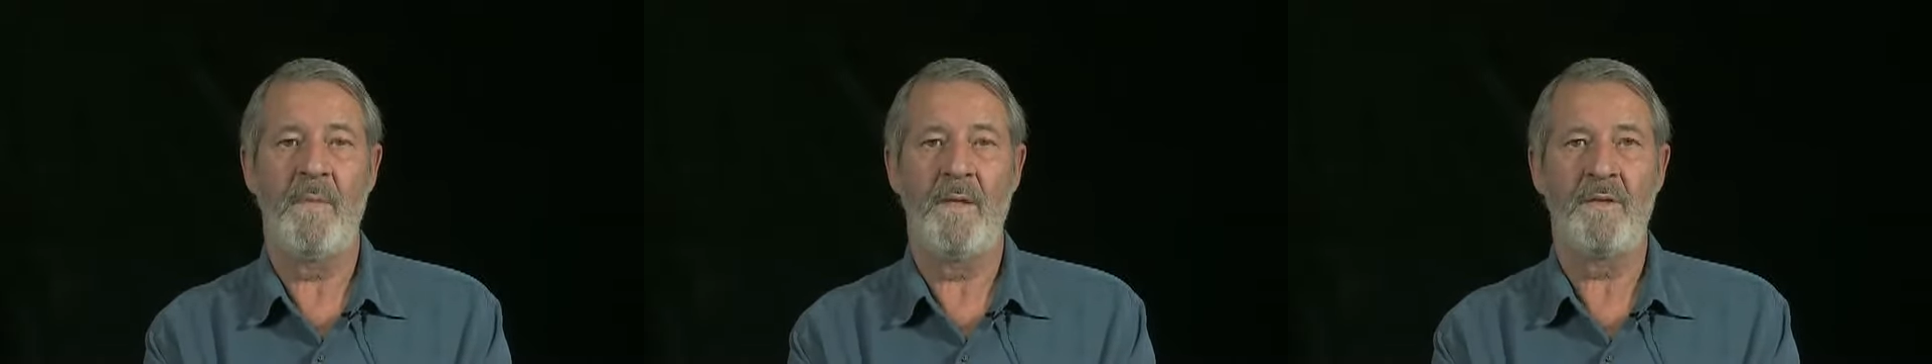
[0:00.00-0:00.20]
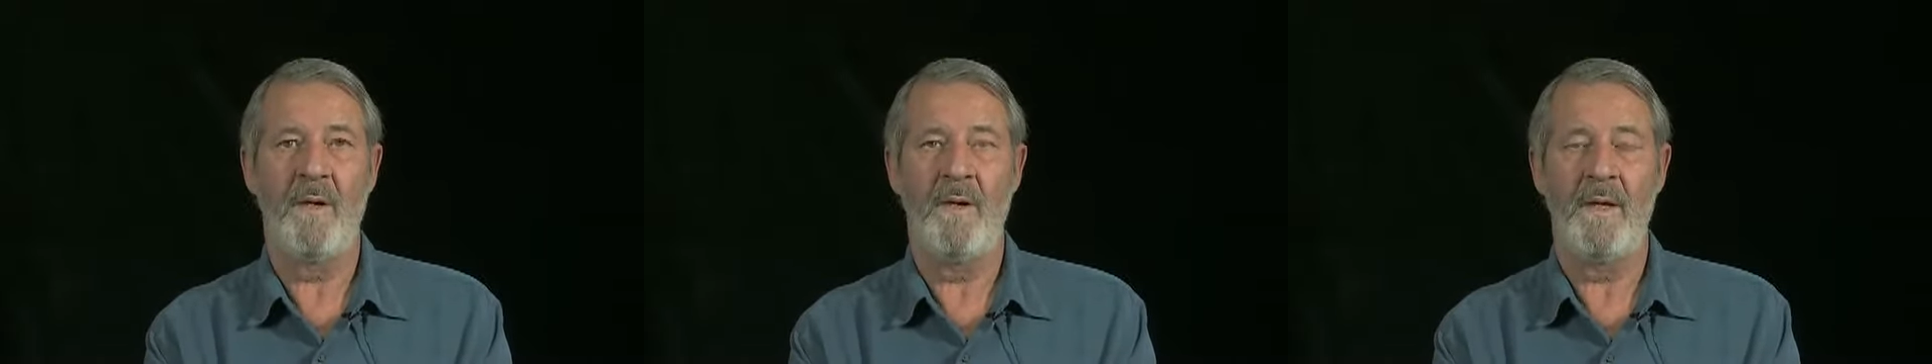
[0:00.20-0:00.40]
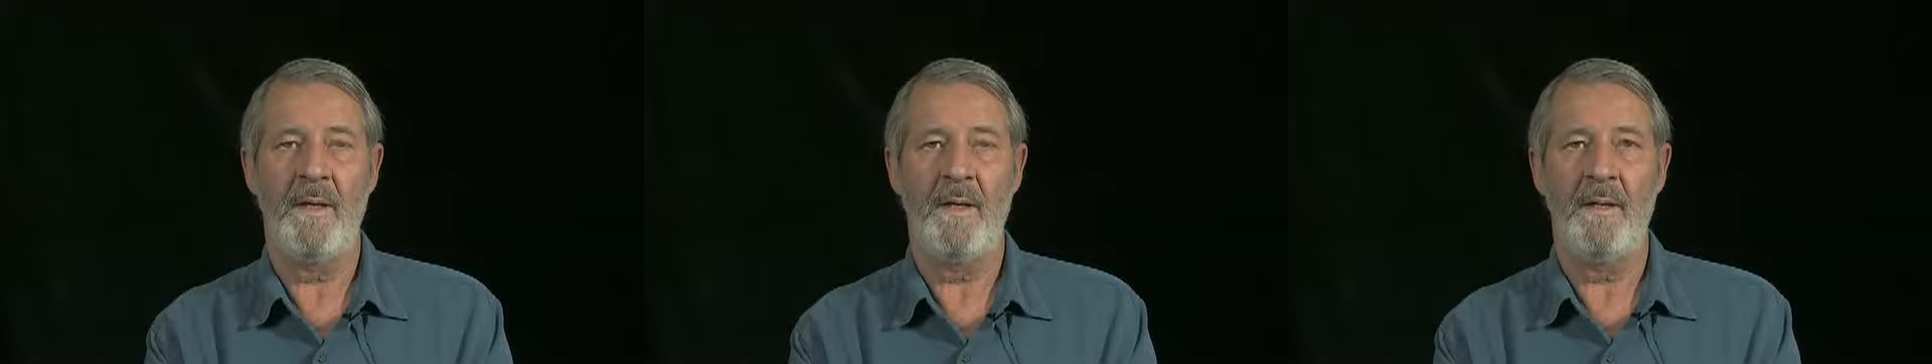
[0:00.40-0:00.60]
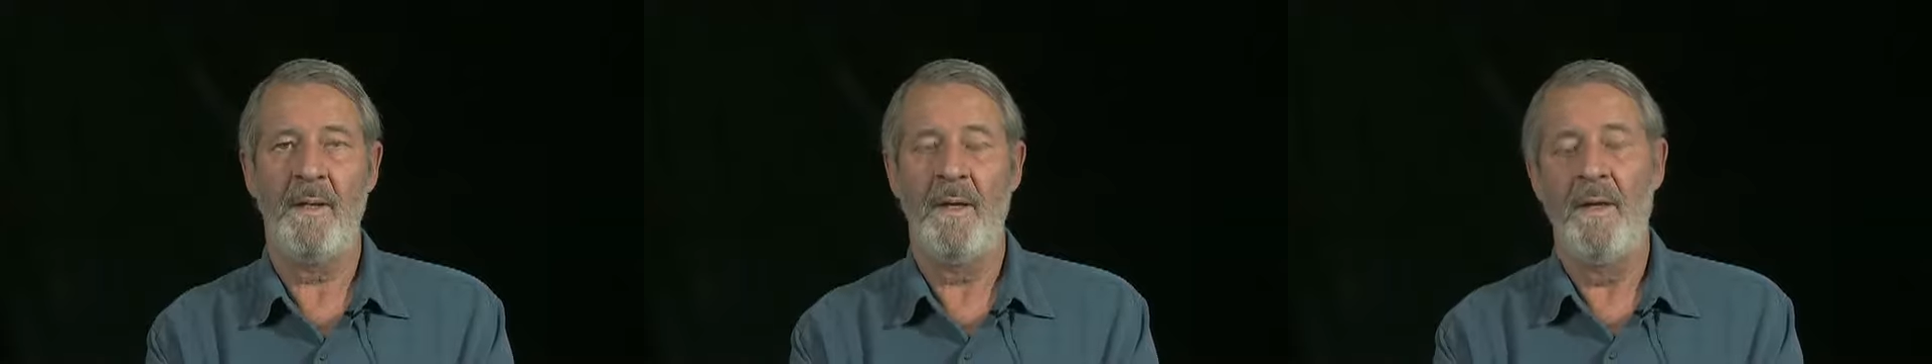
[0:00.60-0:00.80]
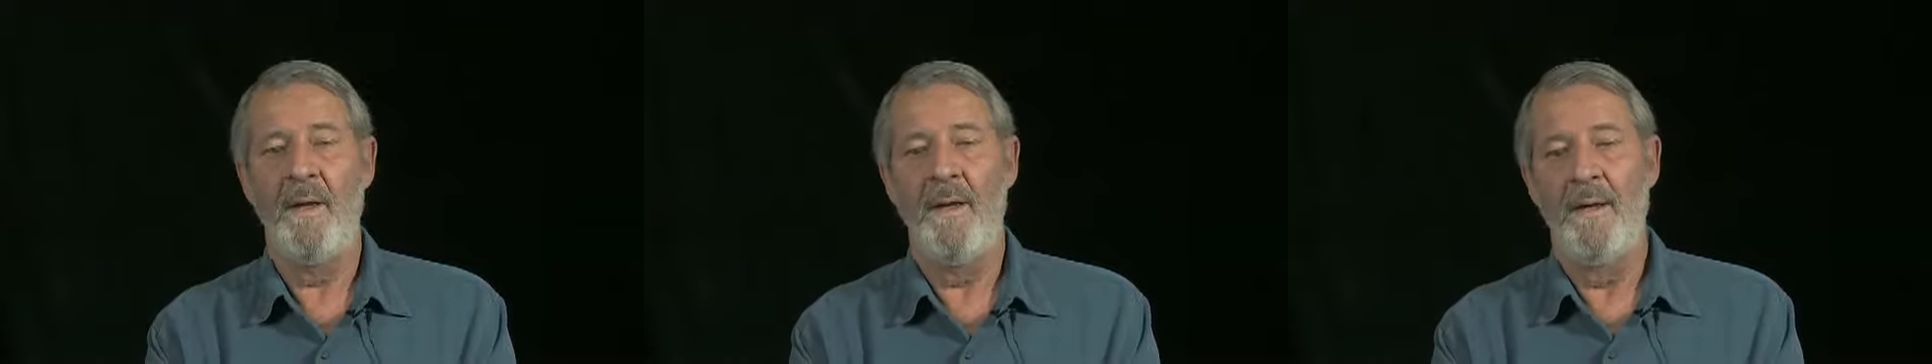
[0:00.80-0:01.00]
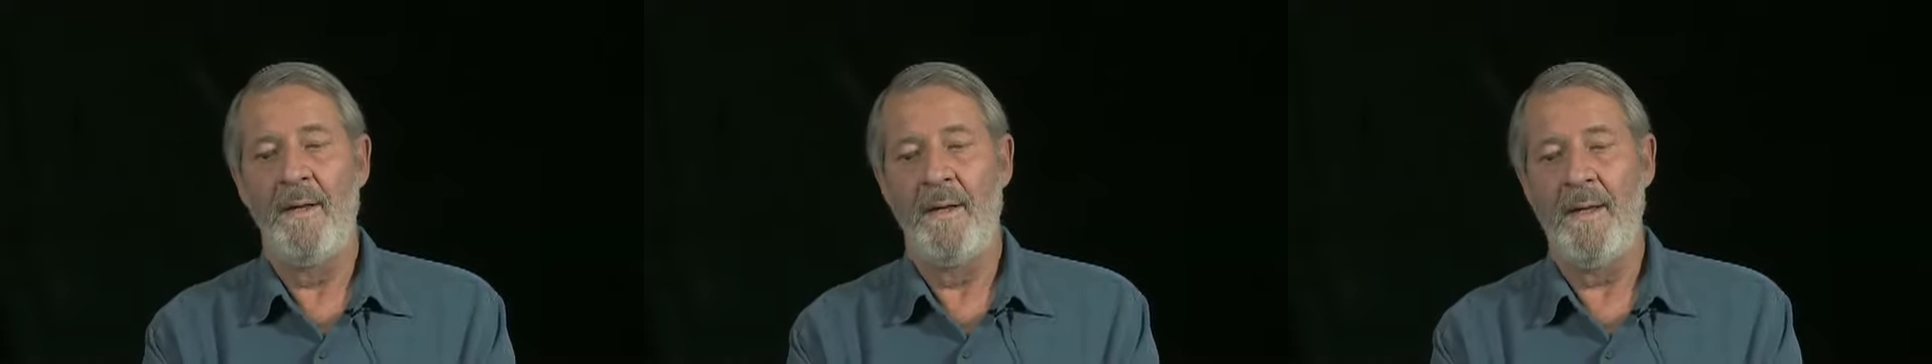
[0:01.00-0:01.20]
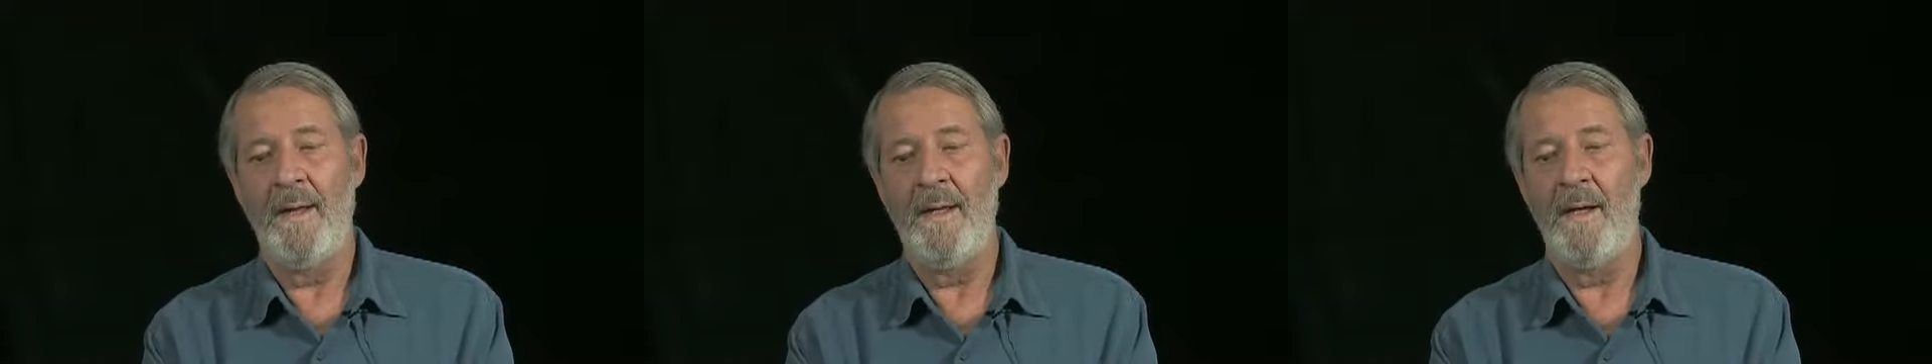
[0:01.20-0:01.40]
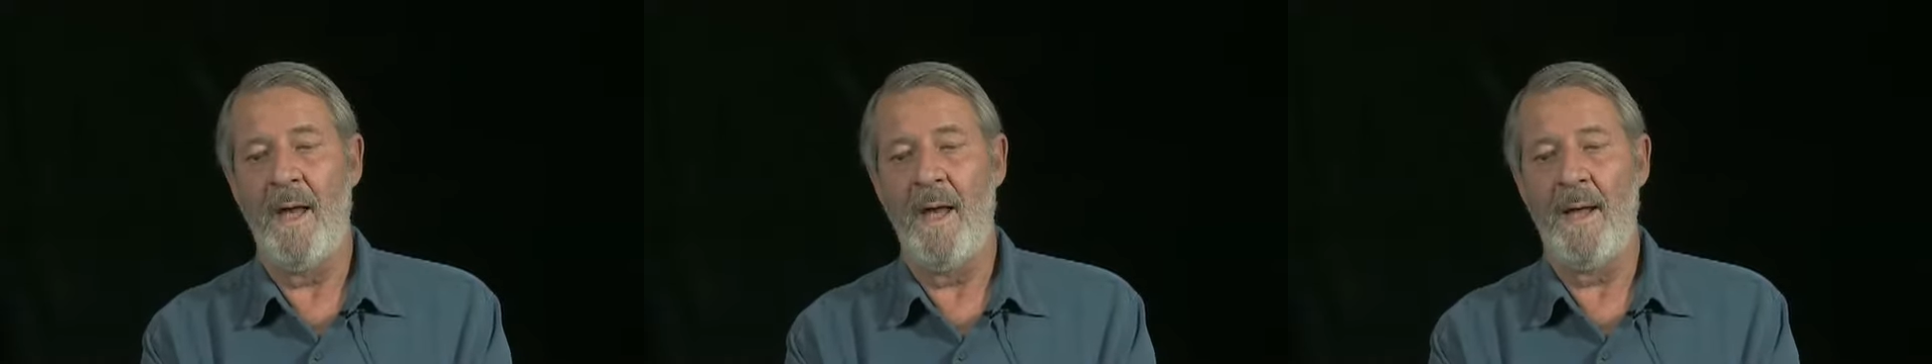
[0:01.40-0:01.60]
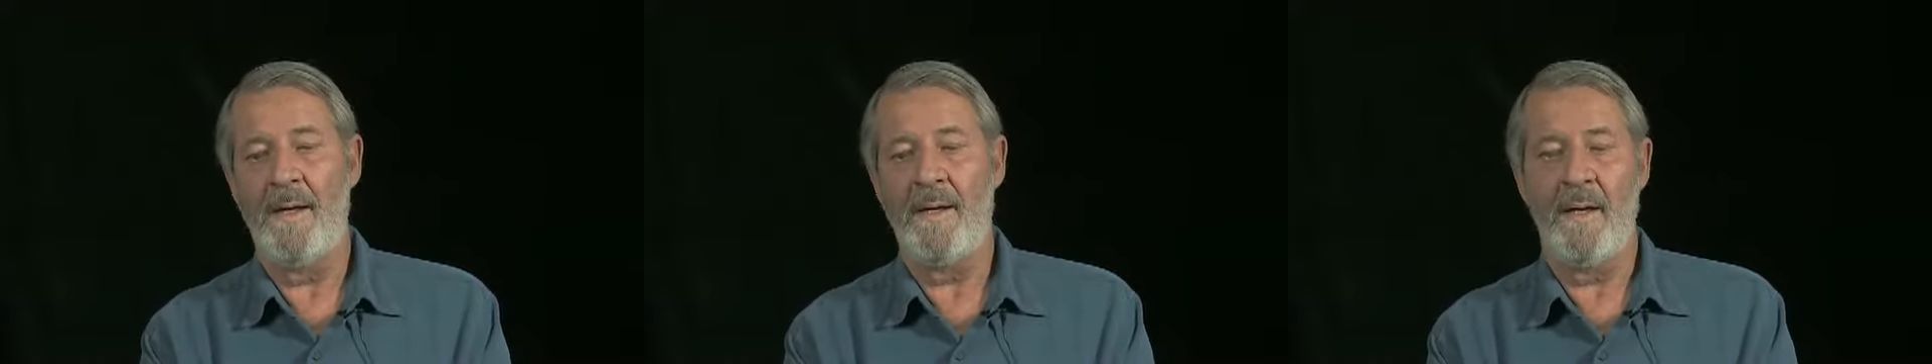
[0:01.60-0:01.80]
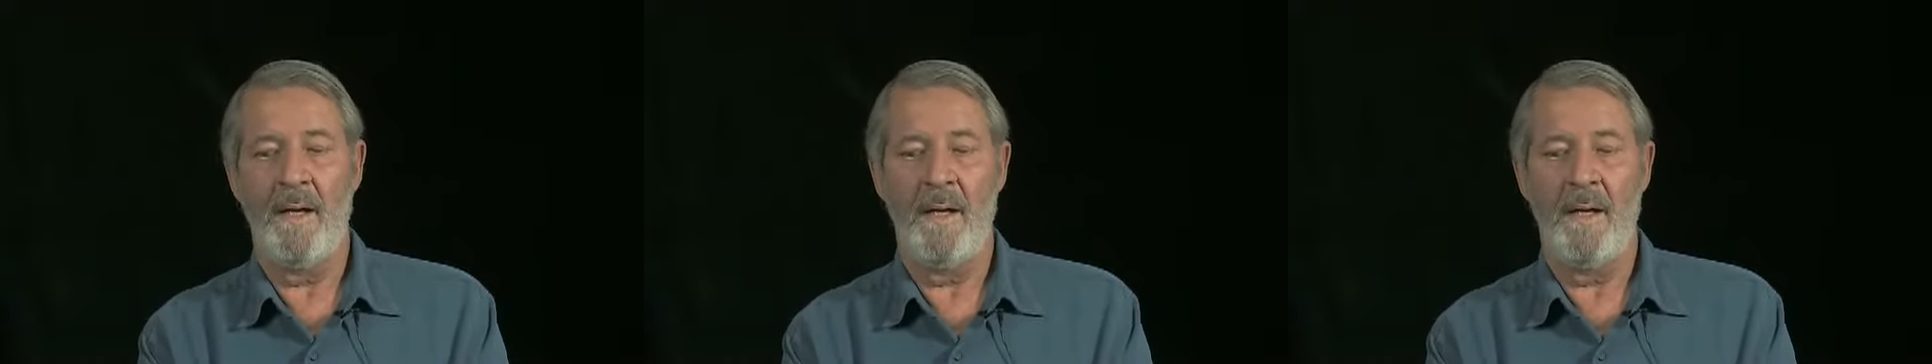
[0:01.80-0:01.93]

So he, he like